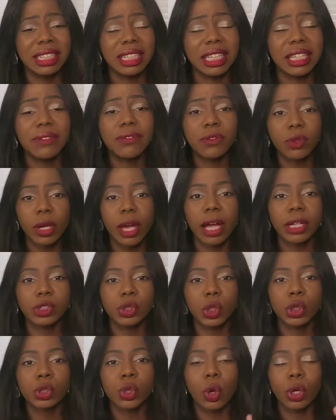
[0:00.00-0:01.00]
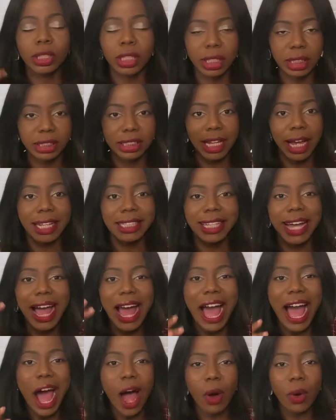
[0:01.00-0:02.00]
If you can just understand
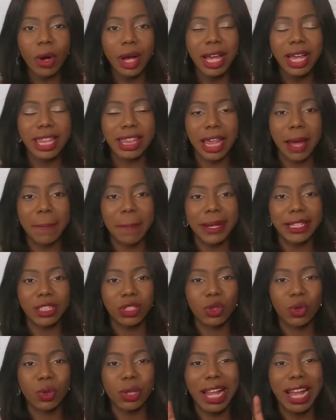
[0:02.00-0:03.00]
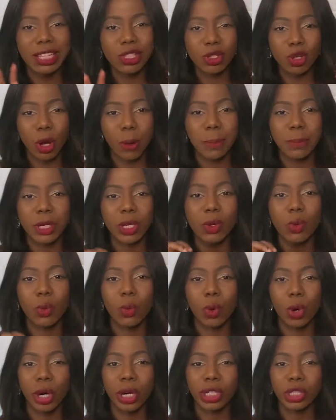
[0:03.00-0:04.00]
how that particular topic
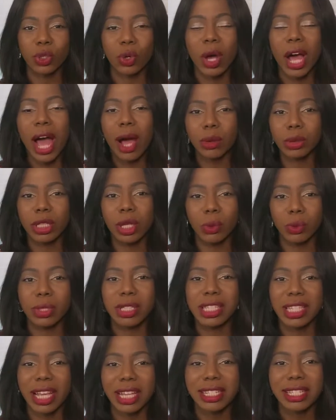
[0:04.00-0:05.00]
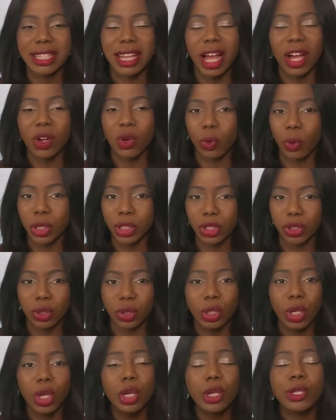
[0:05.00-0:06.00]
works or how they would test that
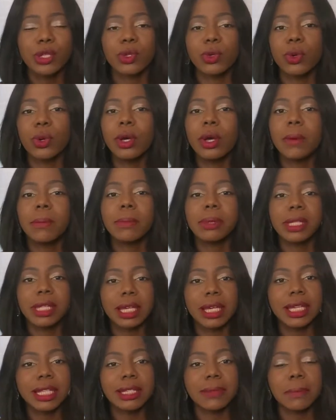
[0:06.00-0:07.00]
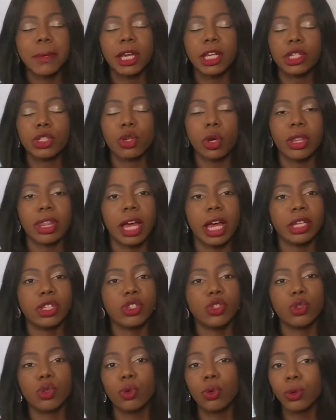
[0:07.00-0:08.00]
question. So please make sure that
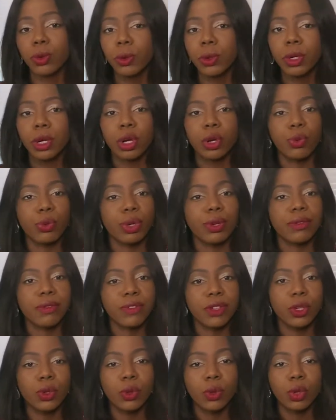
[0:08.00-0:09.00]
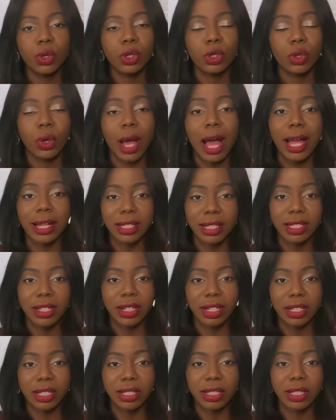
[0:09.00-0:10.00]
you review your
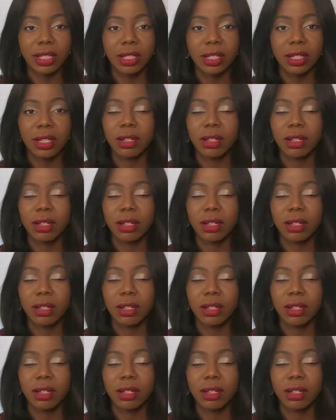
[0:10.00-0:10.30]
answers,